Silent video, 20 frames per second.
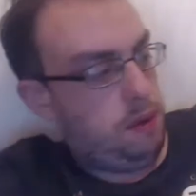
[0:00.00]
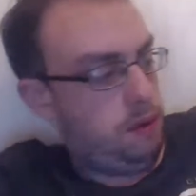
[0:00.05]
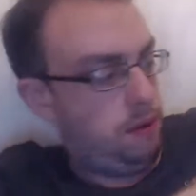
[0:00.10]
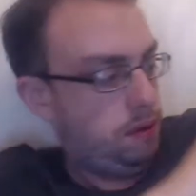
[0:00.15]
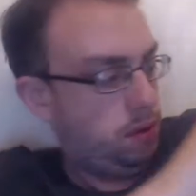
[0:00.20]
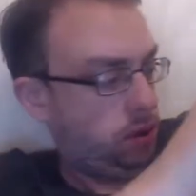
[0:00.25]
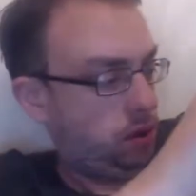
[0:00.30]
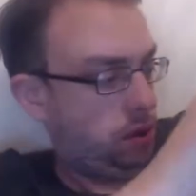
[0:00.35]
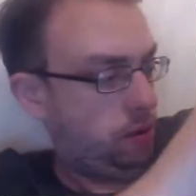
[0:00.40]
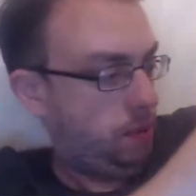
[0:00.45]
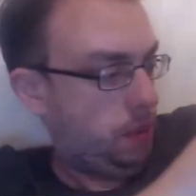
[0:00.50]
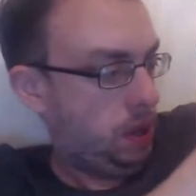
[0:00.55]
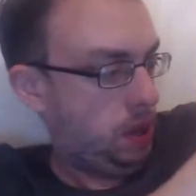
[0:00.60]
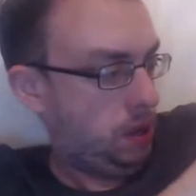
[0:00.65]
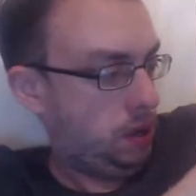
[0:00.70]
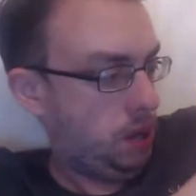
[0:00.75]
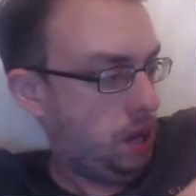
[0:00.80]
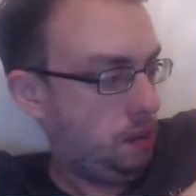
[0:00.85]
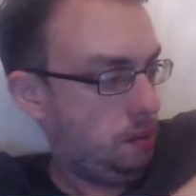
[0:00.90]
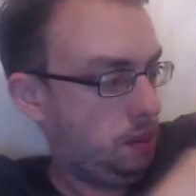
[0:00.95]
should be the
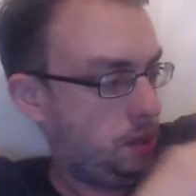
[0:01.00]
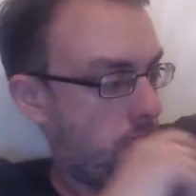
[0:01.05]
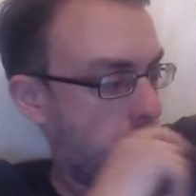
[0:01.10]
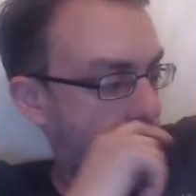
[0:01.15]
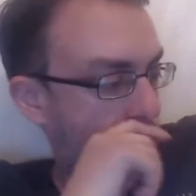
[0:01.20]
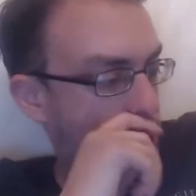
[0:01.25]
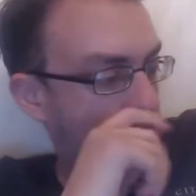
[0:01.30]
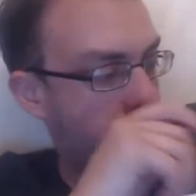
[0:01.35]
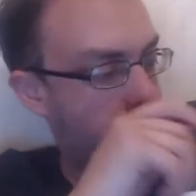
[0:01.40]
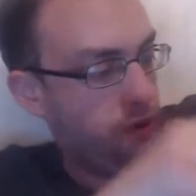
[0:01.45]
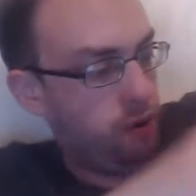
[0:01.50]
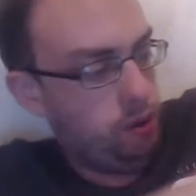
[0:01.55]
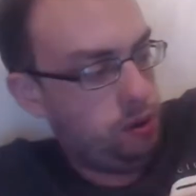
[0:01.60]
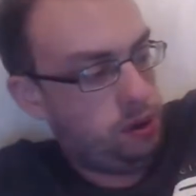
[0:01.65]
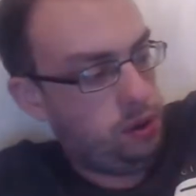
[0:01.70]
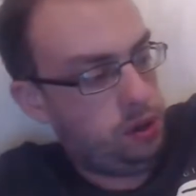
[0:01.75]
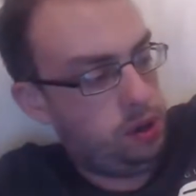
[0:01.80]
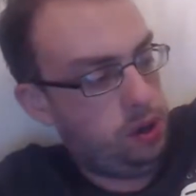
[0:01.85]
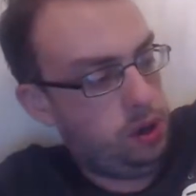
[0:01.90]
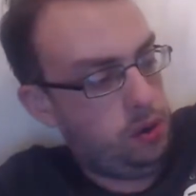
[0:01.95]
same size. Yeah,
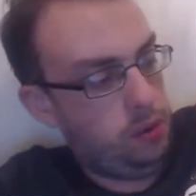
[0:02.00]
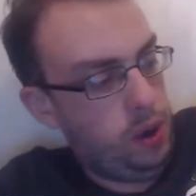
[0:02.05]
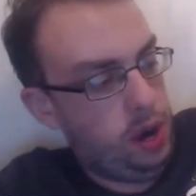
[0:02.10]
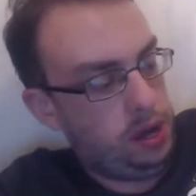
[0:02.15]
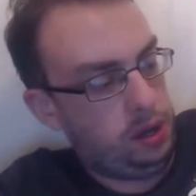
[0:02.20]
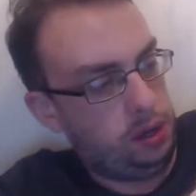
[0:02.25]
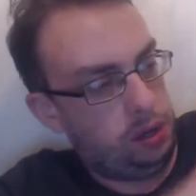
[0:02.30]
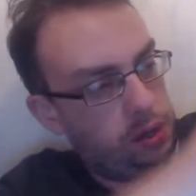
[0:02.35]
42 waist,